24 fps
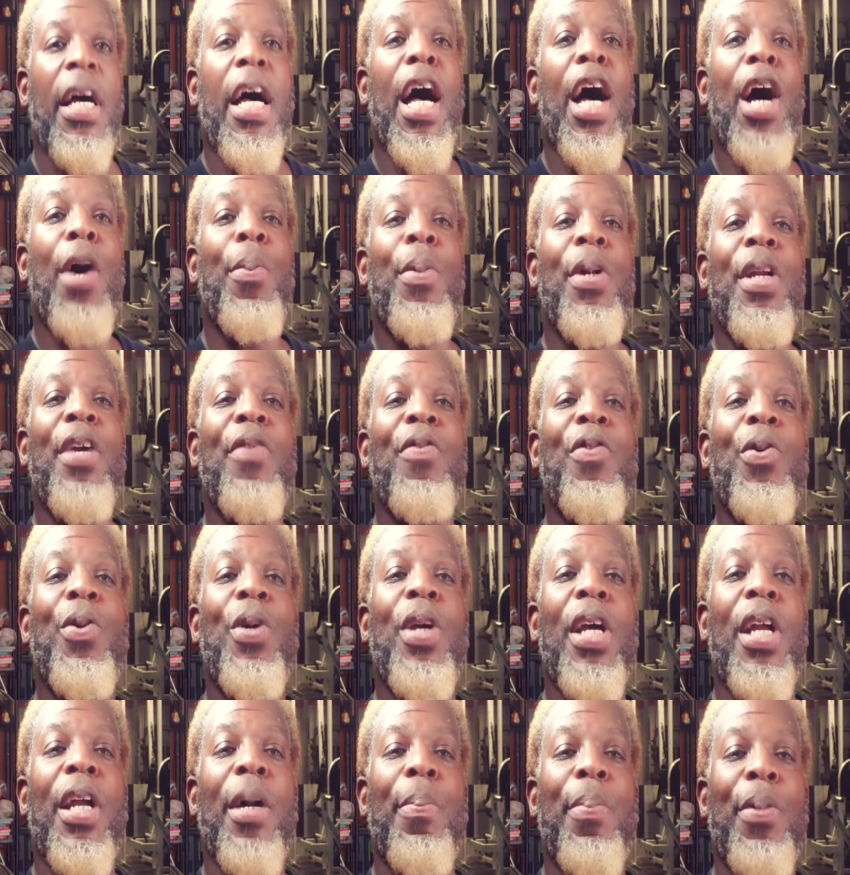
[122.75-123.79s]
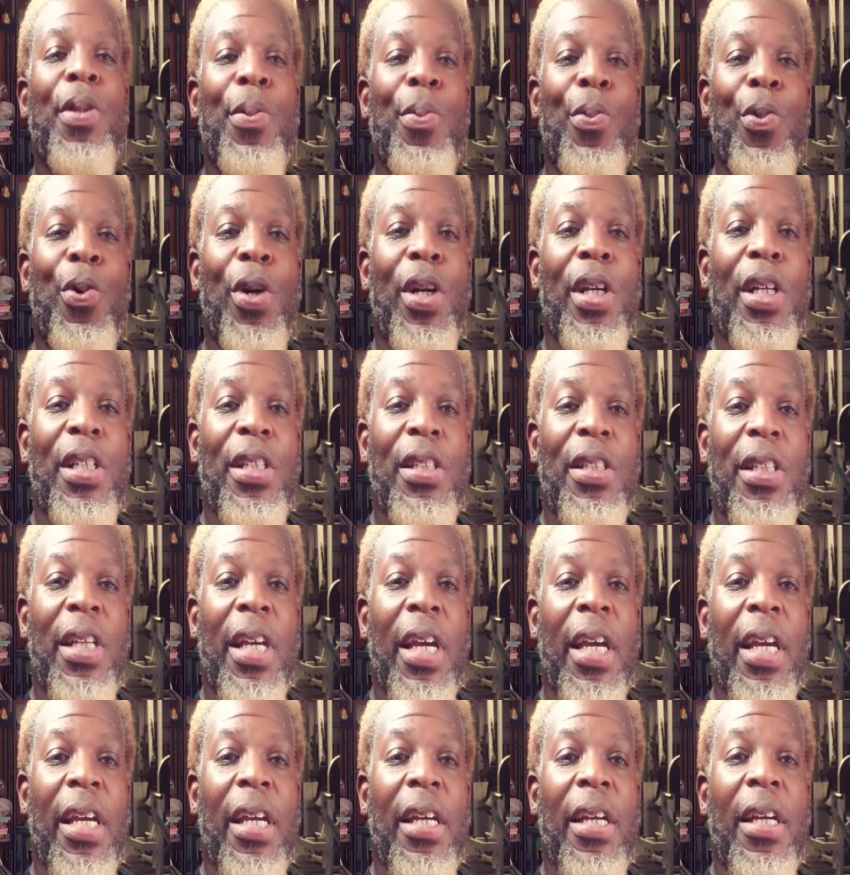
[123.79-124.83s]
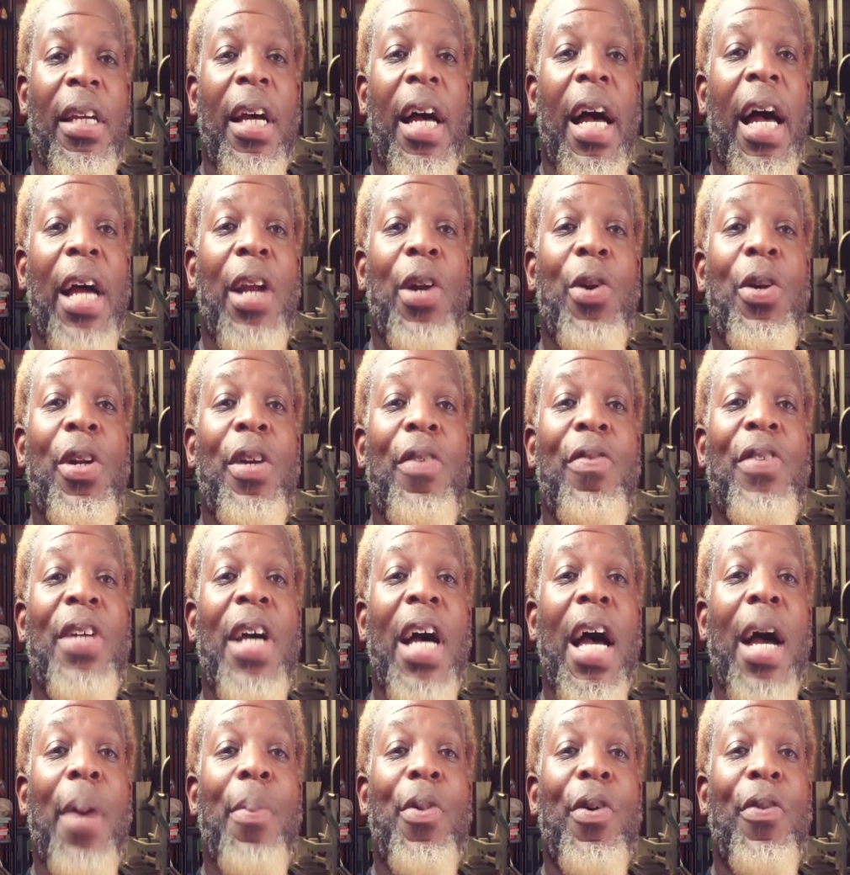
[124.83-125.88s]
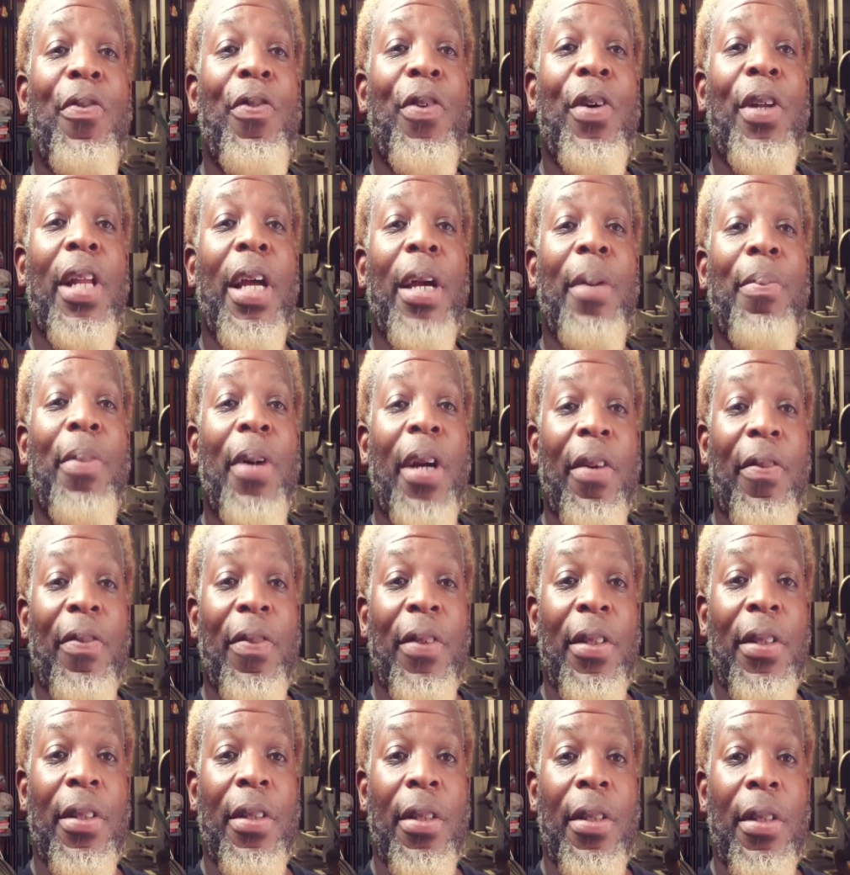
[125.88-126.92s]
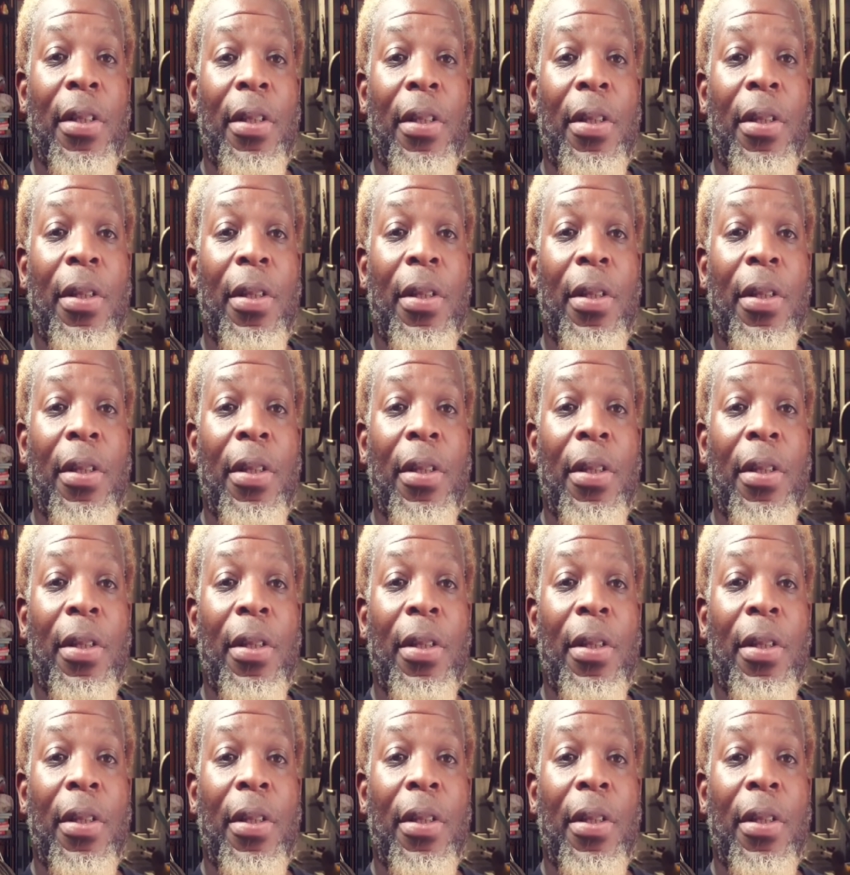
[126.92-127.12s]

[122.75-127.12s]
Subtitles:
How many of you get up in the morning and say, I don't have time or feel like breakfast,